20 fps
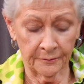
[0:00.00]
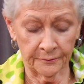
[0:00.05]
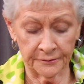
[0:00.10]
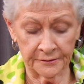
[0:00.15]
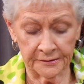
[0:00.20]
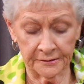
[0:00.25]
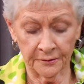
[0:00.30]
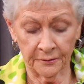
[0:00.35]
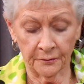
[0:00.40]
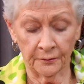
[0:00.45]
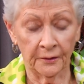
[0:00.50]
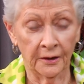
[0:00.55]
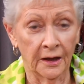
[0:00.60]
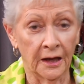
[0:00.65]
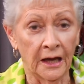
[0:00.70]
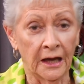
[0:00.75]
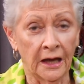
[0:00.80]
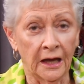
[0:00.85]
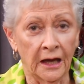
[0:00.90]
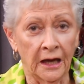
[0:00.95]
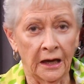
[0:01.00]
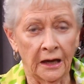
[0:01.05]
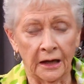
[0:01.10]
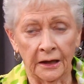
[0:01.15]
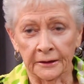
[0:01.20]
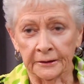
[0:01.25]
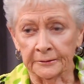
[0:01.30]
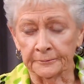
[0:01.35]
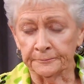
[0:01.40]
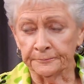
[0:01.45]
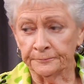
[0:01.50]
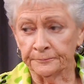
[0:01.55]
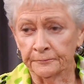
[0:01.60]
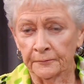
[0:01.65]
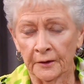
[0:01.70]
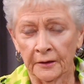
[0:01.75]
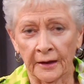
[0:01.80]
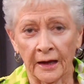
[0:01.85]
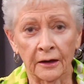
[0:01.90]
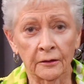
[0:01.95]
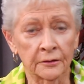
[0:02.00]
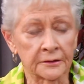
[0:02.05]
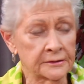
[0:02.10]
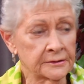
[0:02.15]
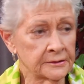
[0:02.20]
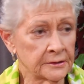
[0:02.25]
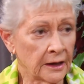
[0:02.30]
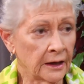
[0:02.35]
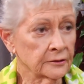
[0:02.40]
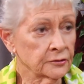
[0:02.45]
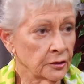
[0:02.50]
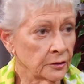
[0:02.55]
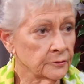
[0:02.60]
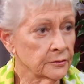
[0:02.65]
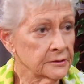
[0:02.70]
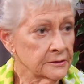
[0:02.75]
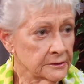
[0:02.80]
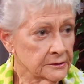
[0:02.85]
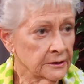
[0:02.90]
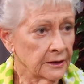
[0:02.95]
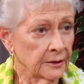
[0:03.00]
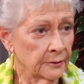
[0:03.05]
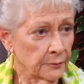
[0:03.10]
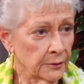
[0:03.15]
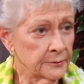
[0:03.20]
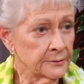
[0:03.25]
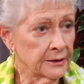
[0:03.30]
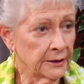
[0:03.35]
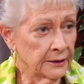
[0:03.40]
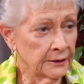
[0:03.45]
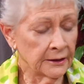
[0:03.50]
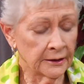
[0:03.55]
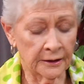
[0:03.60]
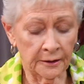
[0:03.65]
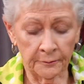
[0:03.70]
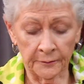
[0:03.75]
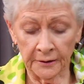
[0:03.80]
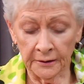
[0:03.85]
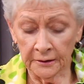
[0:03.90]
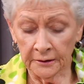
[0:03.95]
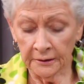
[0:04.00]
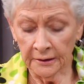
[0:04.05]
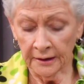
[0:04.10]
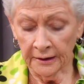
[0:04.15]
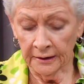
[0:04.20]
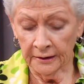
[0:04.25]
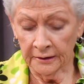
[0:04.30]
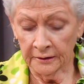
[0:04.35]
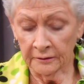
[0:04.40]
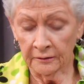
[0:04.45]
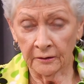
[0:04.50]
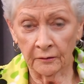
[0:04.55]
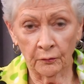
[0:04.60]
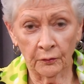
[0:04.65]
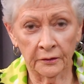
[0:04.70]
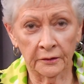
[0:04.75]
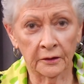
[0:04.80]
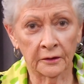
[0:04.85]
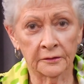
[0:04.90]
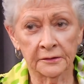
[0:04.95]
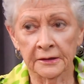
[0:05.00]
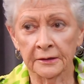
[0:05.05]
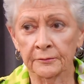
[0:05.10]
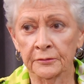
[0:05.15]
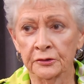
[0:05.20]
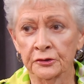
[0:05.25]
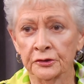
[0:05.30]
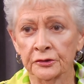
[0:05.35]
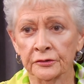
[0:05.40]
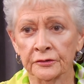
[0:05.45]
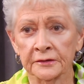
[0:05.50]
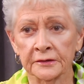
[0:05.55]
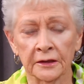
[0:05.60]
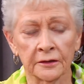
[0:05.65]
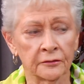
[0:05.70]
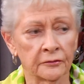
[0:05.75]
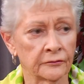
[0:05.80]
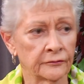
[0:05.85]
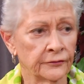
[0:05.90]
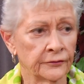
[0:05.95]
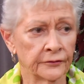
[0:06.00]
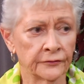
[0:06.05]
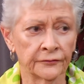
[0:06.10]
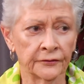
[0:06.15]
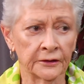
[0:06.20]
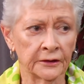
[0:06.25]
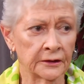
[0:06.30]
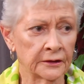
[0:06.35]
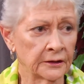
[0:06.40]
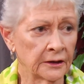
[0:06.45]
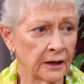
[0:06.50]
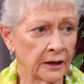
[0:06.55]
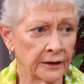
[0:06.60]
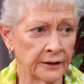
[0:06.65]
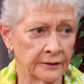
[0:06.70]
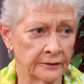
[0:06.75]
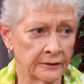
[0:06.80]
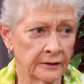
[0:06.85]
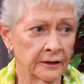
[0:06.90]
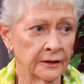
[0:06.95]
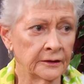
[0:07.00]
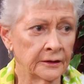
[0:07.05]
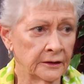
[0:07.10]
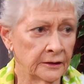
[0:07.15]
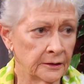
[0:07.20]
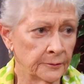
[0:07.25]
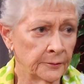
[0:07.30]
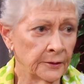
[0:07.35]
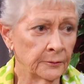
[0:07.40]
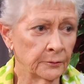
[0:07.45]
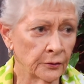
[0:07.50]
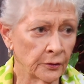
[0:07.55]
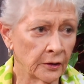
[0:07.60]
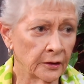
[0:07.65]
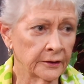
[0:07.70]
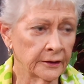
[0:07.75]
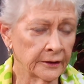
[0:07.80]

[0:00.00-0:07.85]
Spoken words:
So now is October's the time to be taking them in, and when the temperature is under 50 at night, they need to be brought in.